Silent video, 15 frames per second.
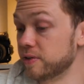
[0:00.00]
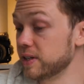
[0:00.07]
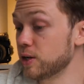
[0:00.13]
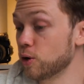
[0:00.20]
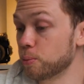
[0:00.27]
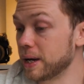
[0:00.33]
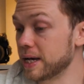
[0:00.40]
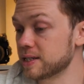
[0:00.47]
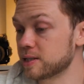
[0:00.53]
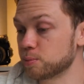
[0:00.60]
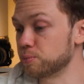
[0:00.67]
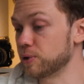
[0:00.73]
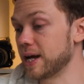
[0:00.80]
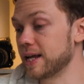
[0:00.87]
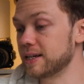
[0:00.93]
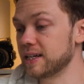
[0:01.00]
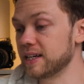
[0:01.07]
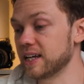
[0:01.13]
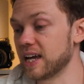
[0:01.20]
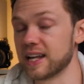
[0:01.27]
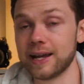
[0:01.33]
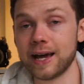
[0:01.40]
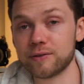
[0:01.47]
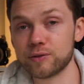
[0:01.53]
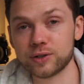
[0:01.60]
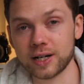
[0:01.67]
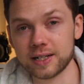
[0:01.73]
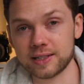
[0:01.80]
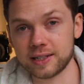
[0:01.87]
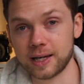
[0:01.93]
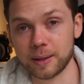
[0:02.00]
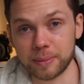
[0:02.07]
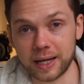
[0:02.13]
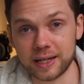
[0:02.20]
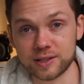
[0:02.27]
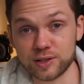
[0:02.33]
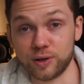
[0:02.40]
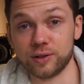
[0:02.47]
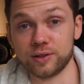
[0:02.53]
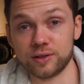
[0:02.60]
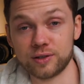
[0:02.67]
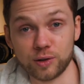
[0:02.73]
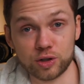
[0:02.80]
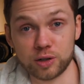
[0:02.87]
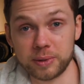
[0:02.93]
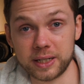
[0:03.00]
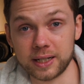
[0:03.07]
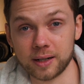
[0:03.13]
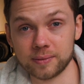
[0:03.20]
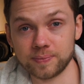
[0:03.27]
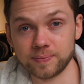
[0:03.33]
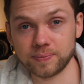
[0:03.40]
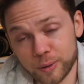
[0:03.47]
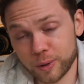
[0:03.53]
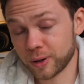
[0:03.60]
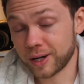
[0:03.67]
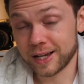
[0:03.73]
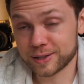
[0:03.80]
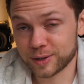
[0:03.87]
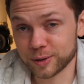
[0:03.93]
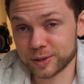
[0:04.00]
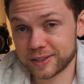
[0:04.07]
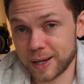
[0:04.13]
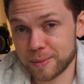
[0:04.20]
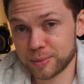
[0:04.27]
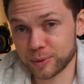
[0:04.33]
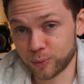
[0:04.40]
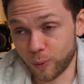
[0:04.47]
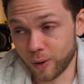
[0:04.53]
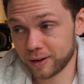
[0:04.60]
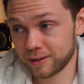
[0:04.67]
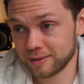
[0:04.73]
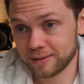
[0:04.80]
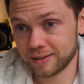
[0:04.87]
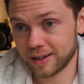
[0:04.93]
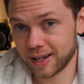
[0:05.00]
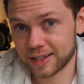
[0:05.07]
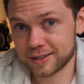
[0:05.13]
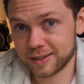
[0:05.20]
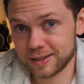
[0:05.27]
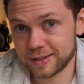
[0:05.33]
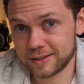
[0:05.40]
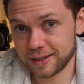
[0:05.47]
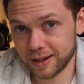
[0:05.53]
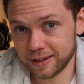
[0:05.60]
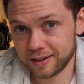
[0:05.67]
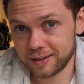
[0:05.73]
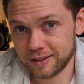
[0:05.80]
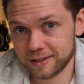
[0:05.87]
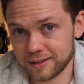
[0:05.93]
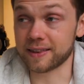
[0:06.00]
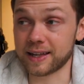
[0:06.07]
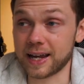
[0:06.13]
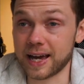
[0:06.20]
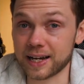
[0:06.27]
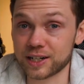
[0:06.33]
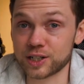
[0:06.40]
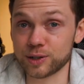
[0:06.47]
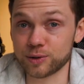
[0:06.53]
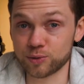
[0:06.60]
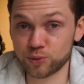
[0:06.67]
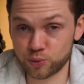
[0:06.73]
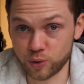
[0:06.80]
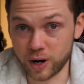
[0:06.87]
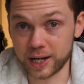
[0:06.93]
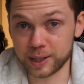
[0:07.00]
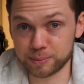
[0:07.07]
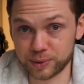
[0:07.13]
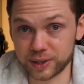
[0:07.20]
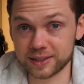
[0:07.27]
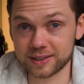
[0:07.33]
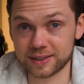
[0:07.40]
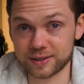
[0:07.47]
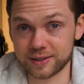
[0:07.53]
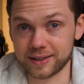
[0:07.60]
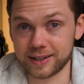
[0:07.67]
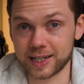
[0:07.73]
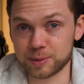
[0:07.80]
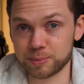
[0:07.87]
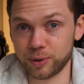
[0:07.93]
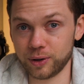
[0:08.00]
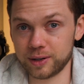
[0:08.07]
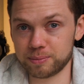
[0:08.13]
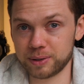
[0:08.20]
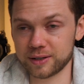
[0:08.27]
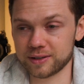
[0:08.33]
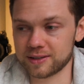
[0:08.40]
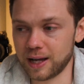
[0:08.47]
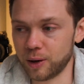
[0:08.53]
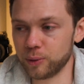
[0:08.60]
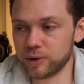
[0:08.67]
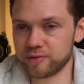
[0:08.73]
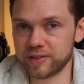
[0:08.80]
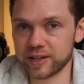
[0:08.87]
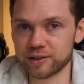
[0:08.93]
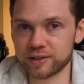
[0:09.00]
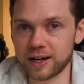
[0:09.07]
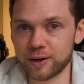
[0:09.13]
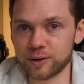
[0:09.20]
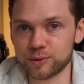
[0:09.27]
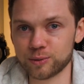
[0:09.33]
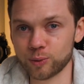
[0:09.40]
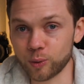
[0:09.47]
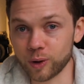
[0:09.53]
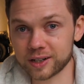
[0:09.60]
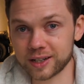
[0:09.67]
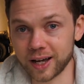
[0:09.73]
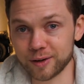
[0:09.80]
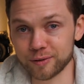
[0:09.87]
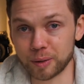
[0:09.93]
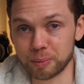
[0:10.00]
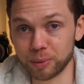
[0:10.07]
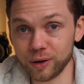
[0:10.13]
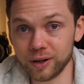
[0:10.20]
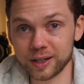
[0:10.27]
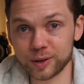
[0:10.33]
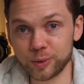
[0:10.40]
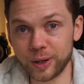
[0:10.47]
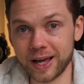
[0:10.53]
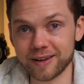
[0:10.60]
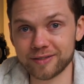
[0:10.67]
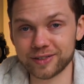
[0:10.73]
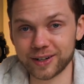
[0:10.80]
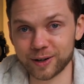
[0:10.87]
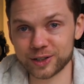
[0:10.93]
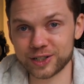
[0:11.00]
video-based branding and advertising campaigns on social media. Okay, so step one actually done. And that actually brings us to the next point, because now we've figured out what kind of a bullet we have in our